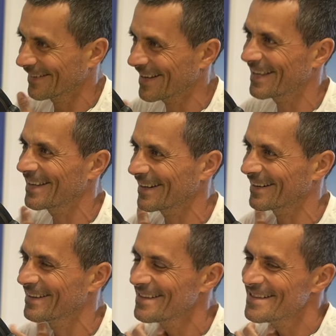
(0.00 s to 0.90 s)
here
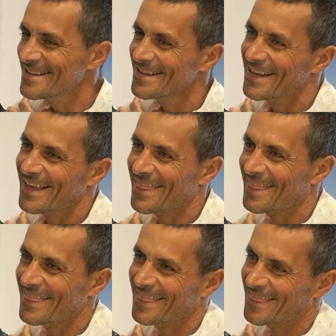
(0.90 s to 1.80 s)

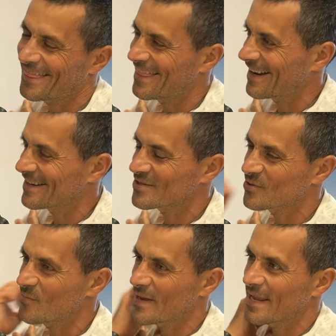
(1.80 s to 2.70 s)
there are
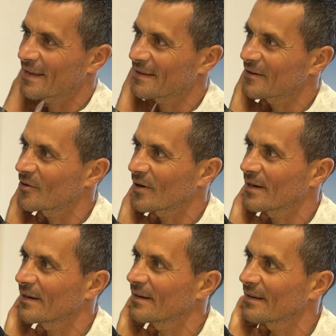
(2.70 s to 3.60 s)
so many other
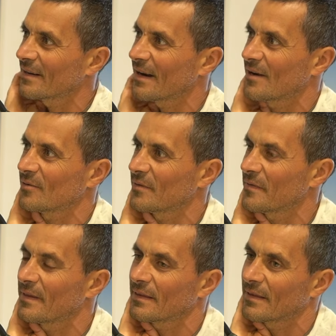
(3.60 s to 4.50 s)
coral
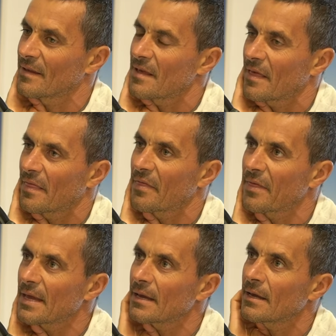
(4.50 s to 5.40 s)
around that the
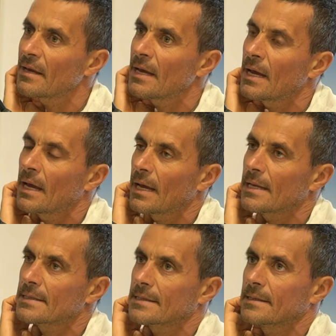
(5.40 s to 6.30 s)
thing
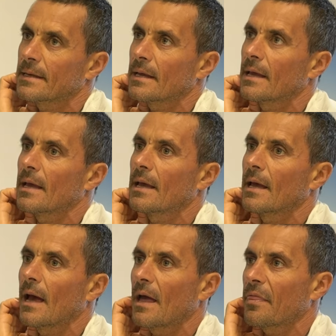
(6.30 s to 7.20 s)
is
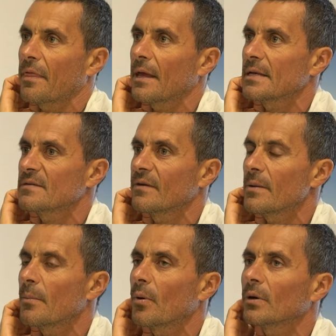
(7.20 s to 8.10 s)
i think is very
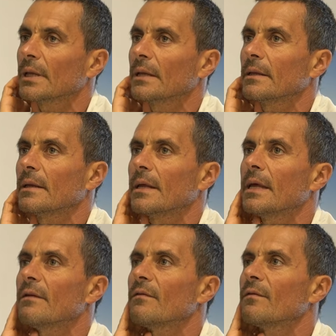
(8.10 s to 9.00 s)
important
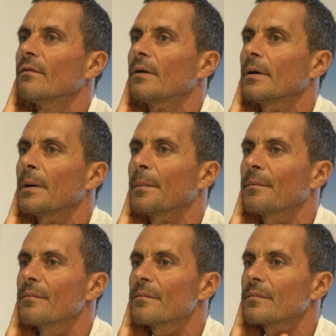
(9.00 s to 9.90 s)
if
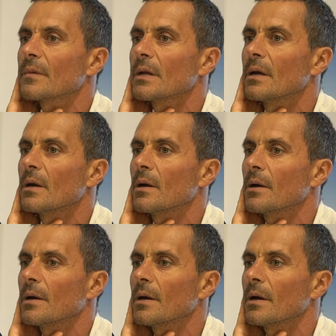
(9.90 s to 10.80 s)
um,
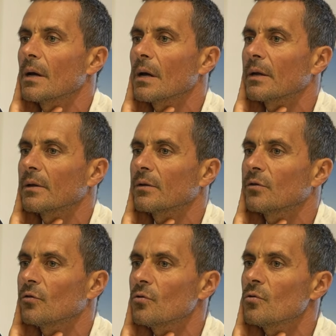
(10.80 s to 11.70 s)
uh,
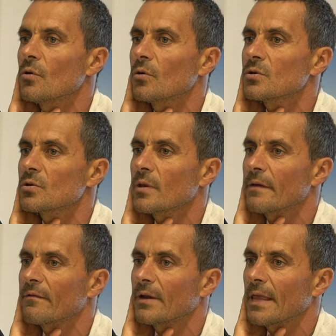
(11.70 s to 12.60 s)
through also the
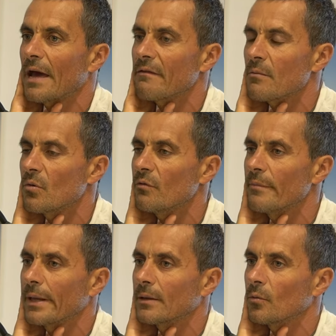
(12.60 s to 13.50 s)
free diving
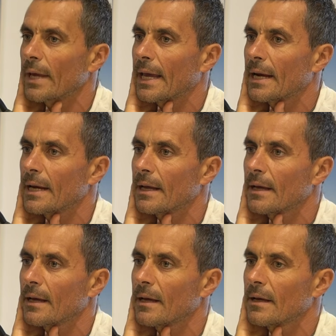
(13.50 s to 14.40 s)
movement we can
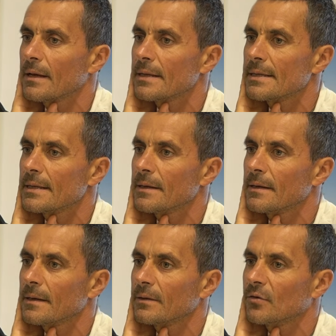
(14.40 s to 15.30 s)
uh,
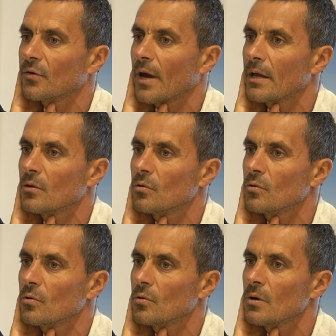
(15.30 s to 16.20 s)
uh try
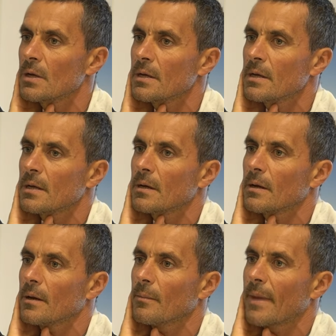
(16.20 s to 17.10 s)
to
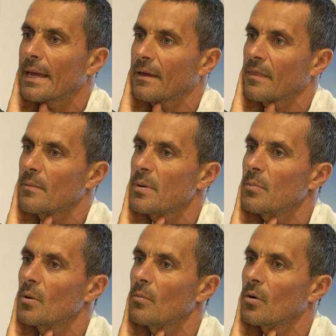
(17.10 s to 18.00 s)
uh, make the
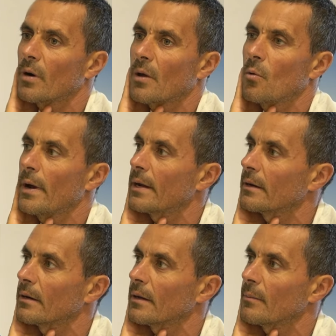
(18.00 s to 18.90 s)
people more
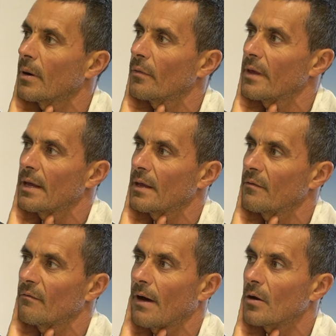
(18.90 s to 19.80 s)
aware about the
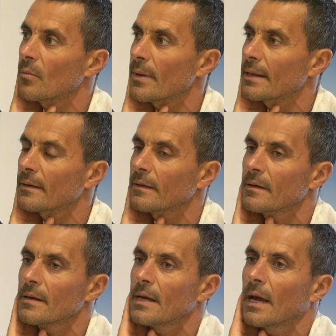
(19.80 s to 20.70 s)
environment
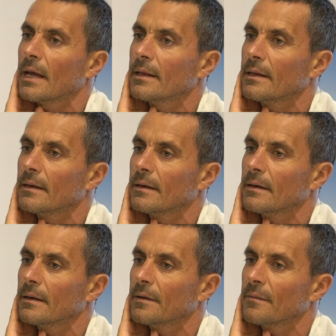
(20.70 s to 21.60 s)
and
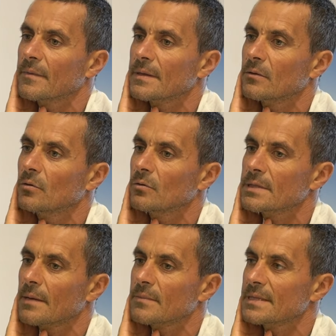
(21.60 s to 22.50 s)
um, do
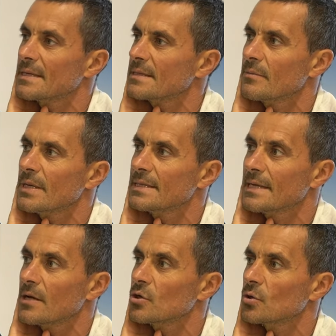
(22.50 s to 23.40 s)
some
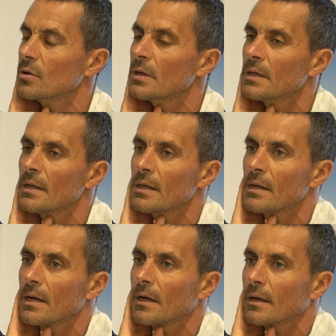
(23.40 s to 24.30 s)
sensibilization
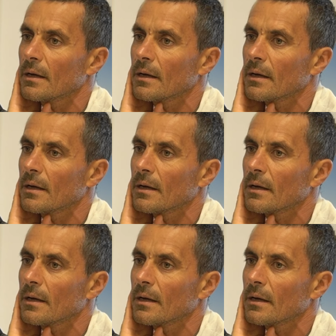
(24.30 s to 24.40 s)
uh,